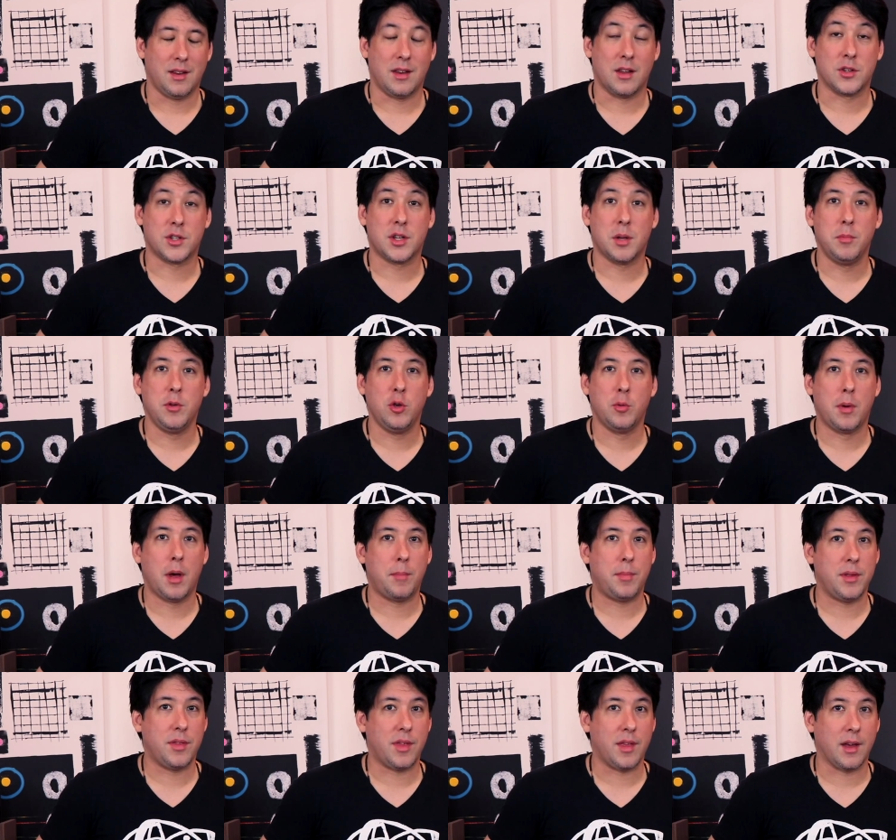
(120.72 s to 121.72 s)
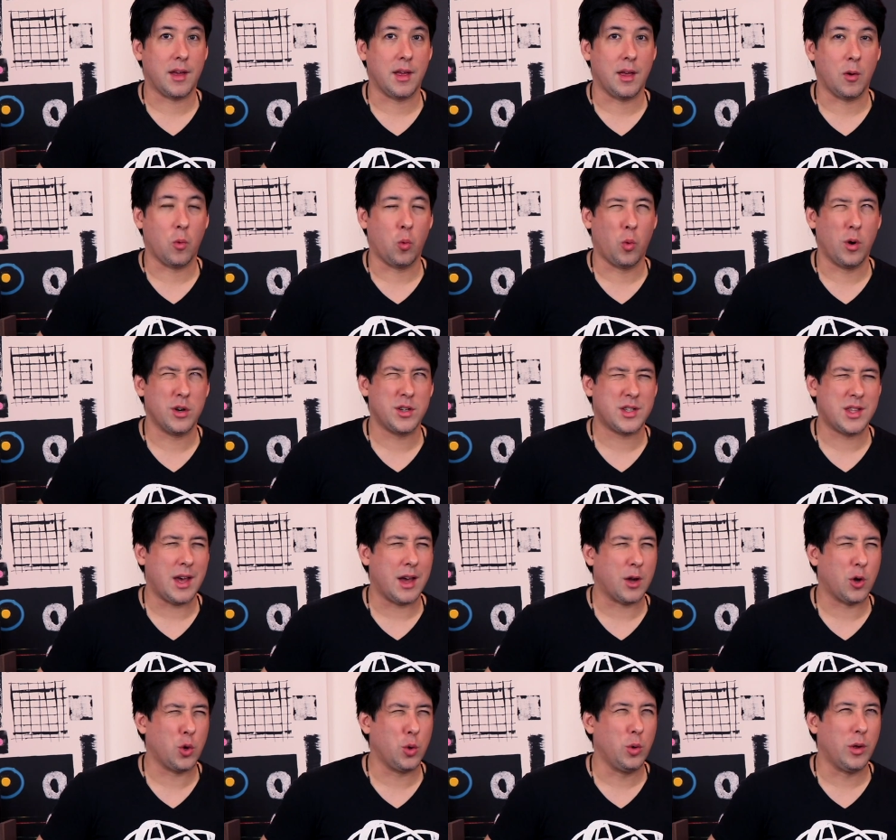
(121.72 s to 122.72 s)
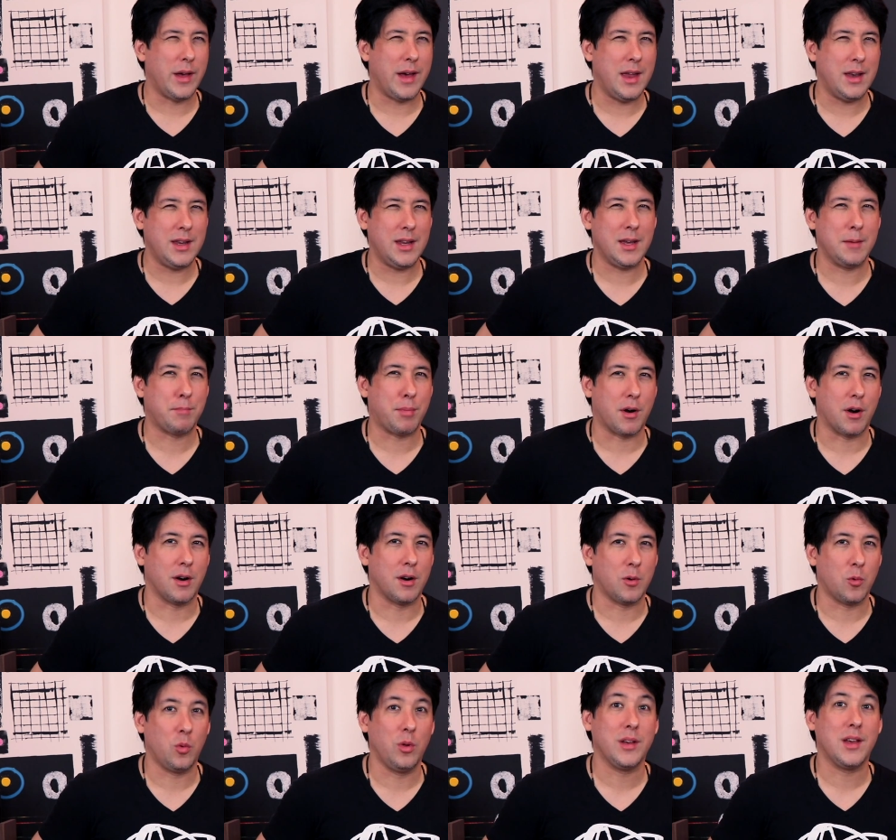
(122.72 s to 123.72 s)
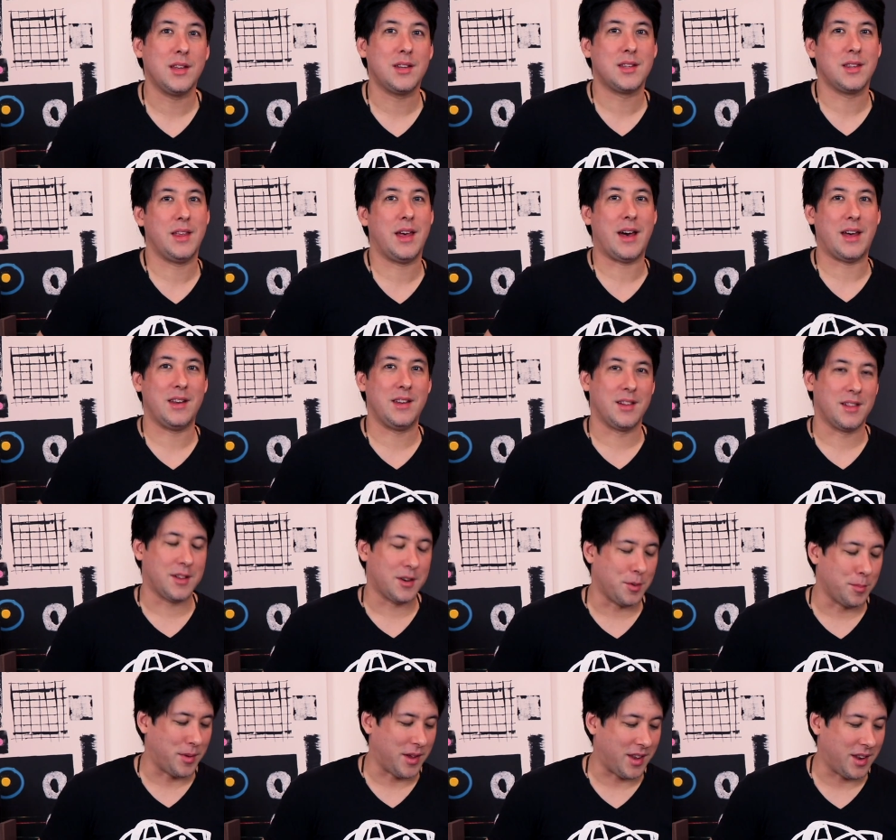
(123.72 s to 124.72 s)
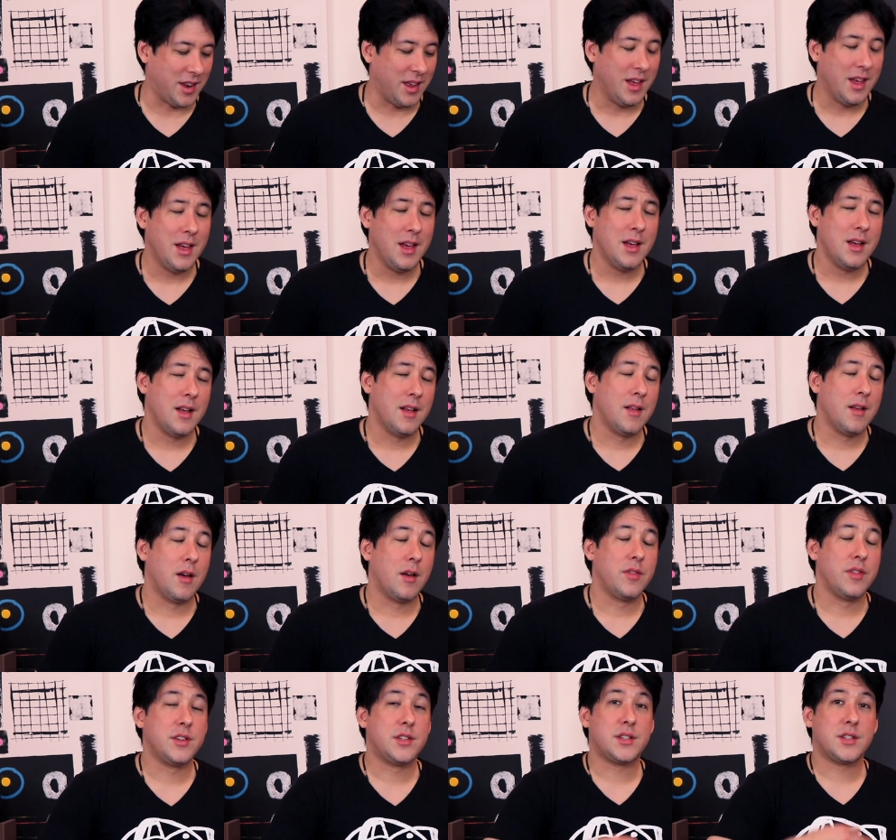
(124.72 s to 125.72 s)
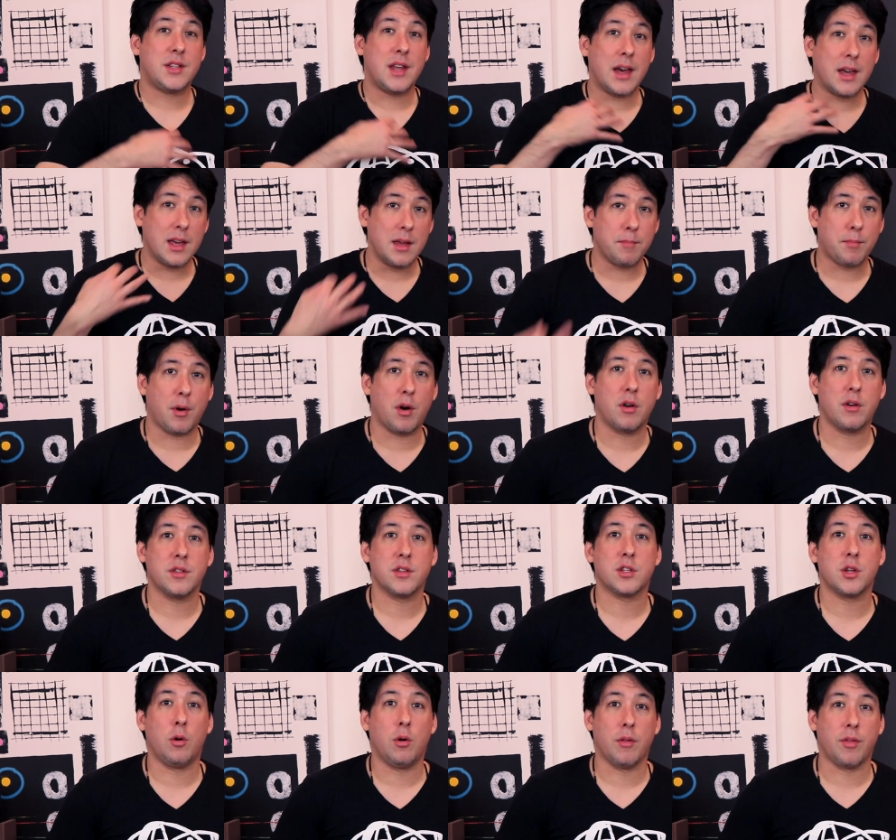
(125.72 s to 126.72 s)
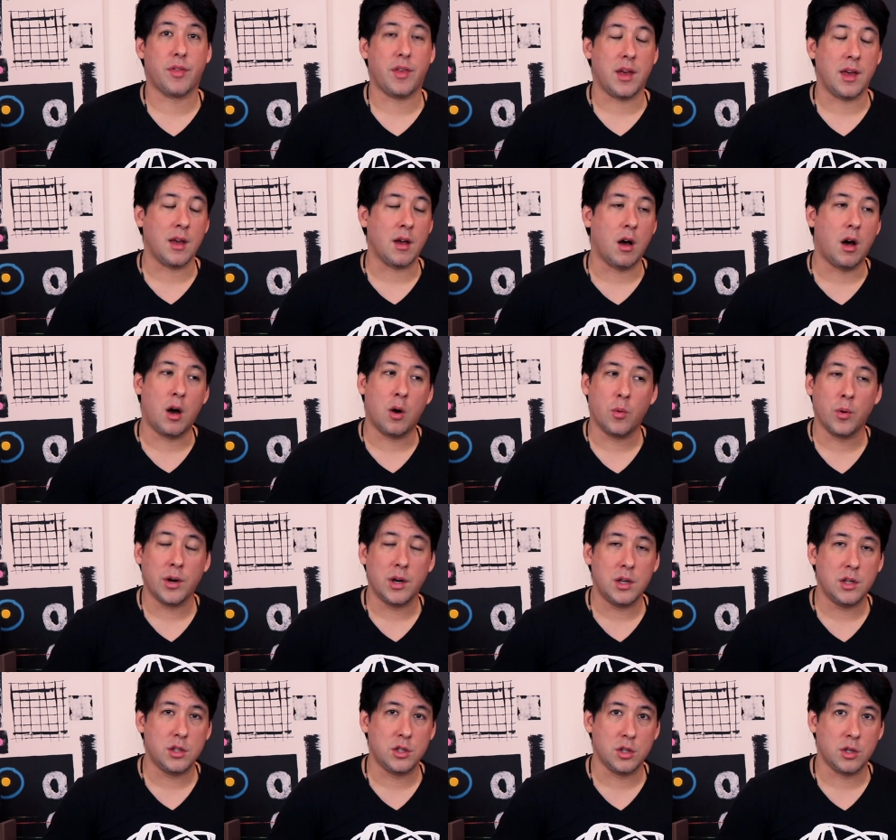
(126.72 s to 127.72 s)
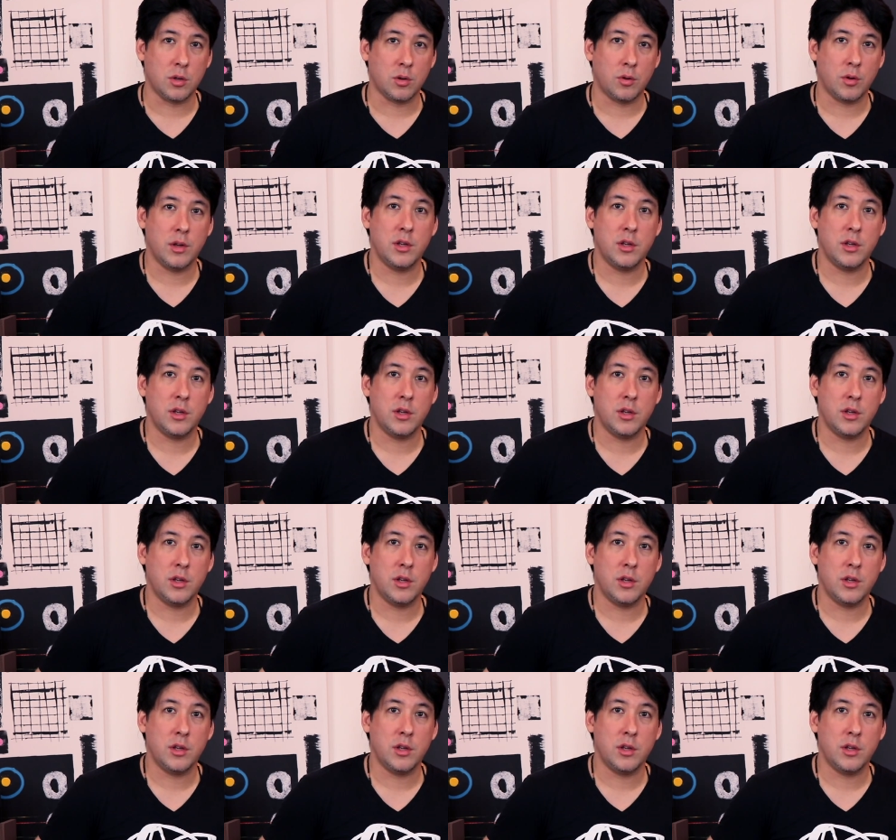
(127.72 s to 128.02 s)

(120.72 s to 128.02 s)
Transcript: Now, some of you might be thinking, where's that cool ending part? We'll get to that in a little bit. The second part of this whole thing, all we're gonna do